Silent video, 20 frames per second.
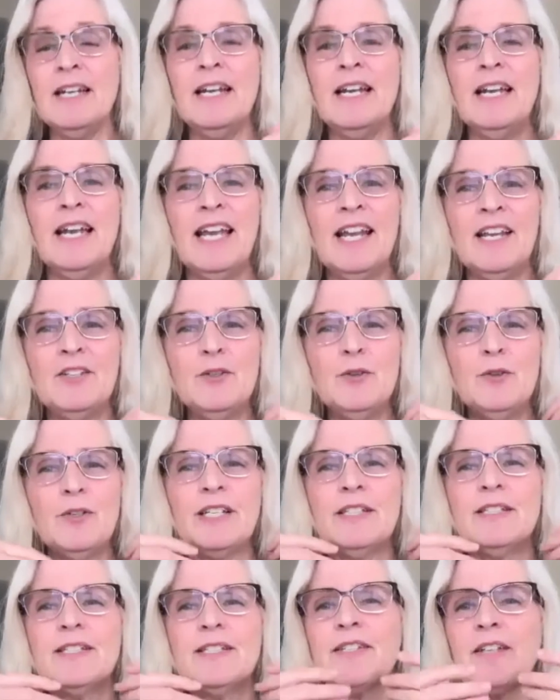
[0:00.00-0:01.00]
and you
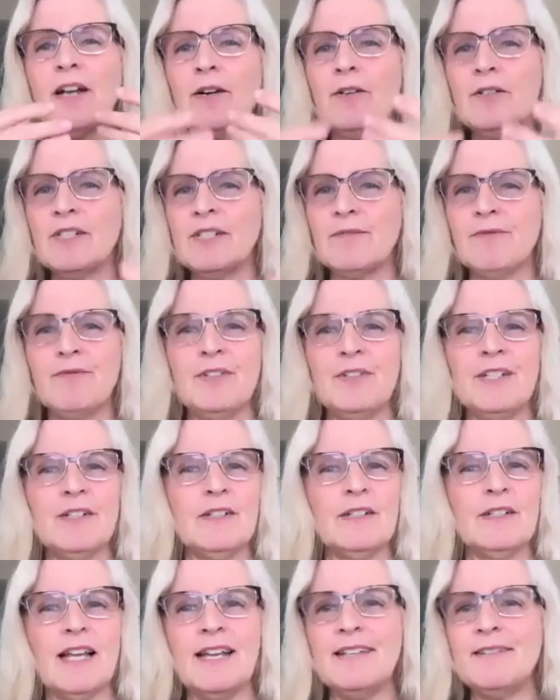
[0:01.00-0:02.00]
can start to
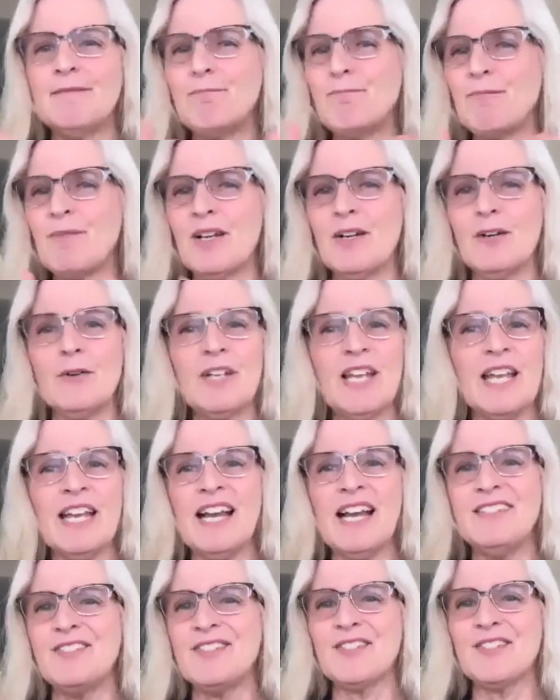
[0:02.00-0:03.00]
feel like, okay,
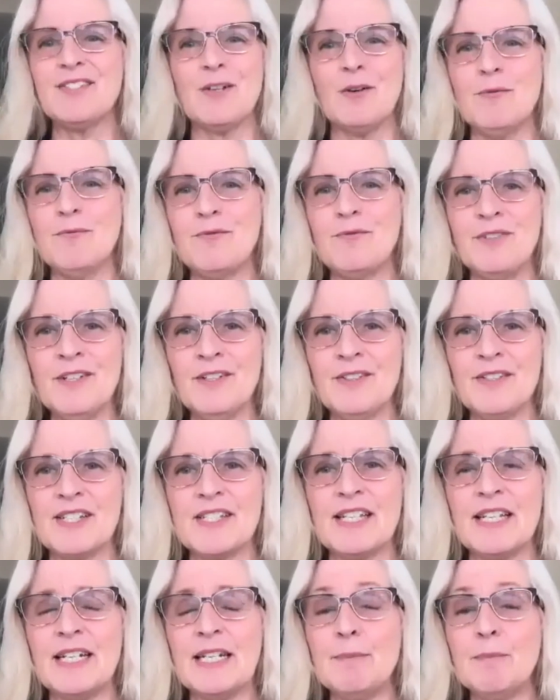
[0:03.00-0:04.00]
I just don't feel
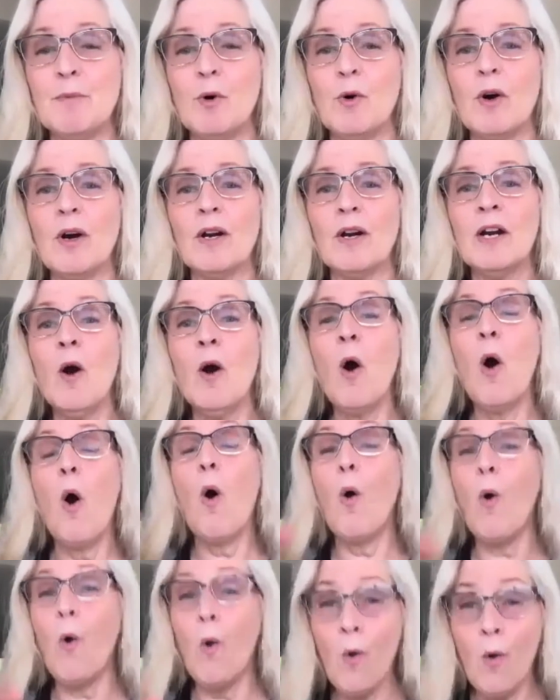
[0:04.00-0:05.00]
this anymore.
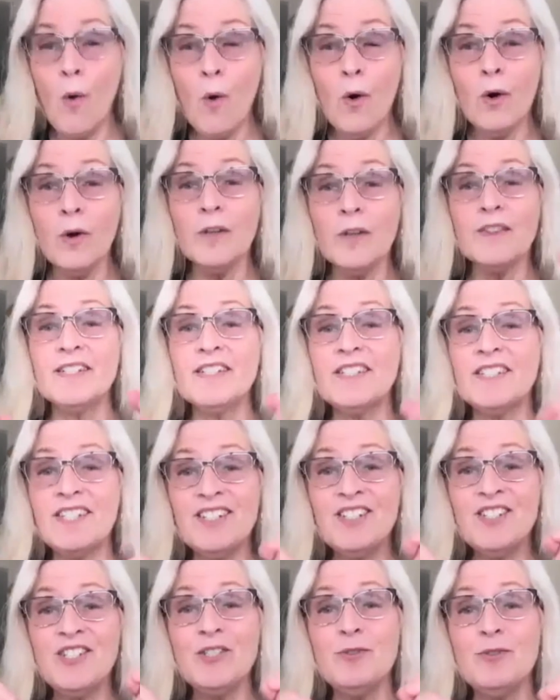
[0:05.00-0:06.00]
Or the
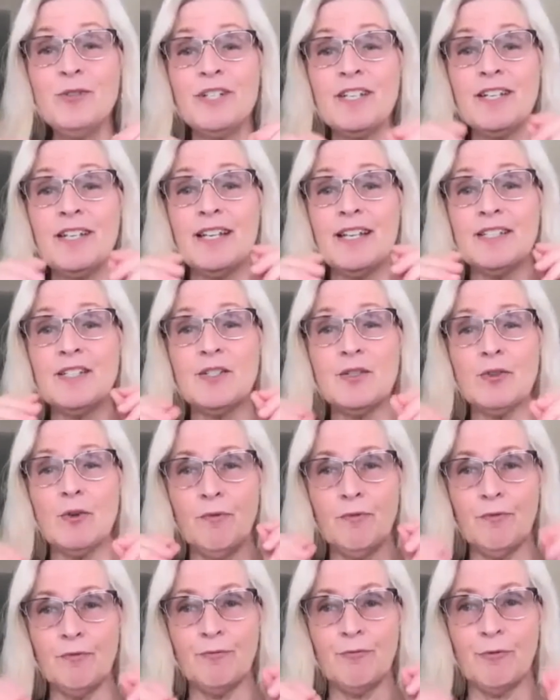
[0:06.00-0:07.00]
tissue can get
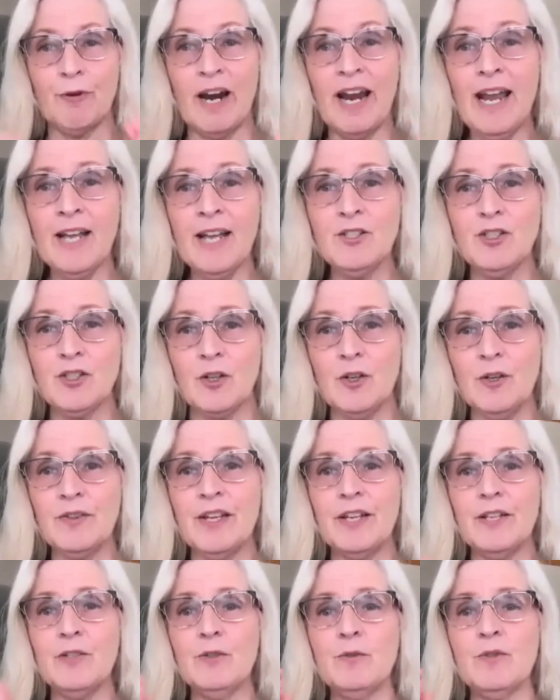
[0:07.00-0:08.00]
so fragile
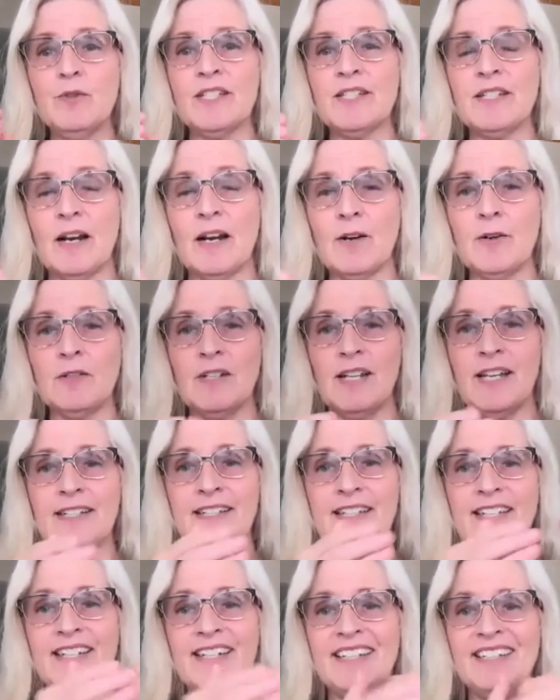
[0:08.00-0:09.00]
that you start
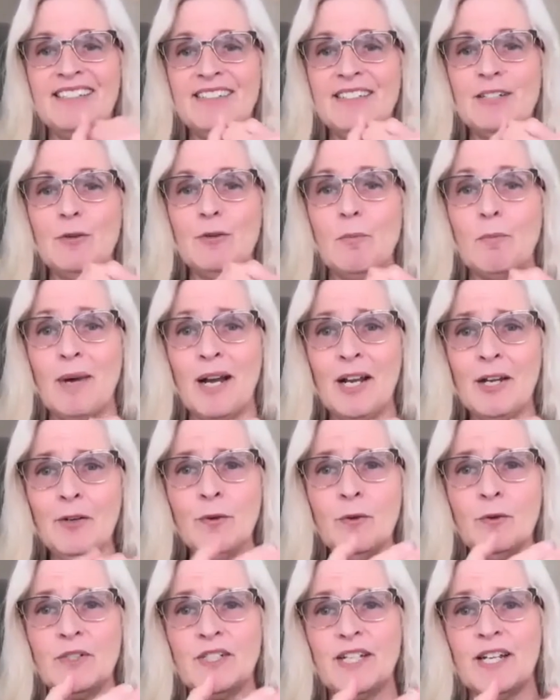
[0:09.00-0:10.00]
like getting little
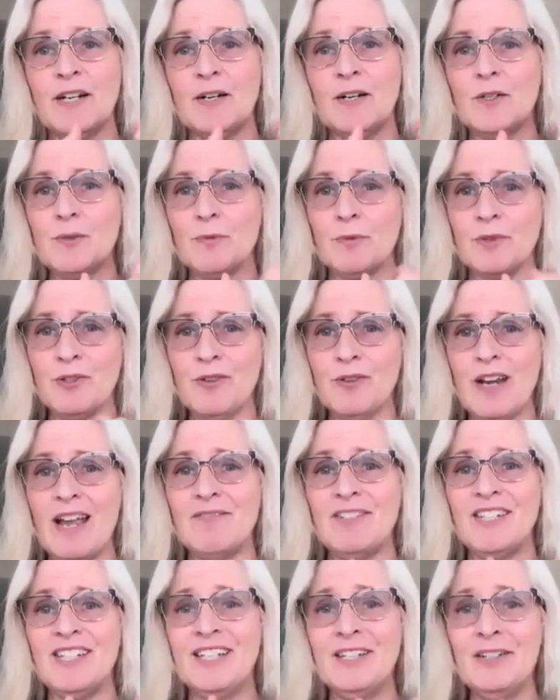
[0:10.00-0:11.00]
micro tears when you're
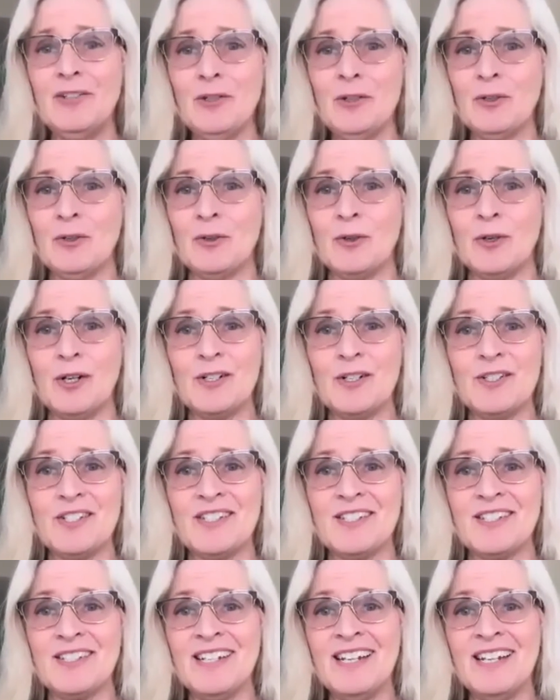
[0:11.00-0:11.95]
having intercourse.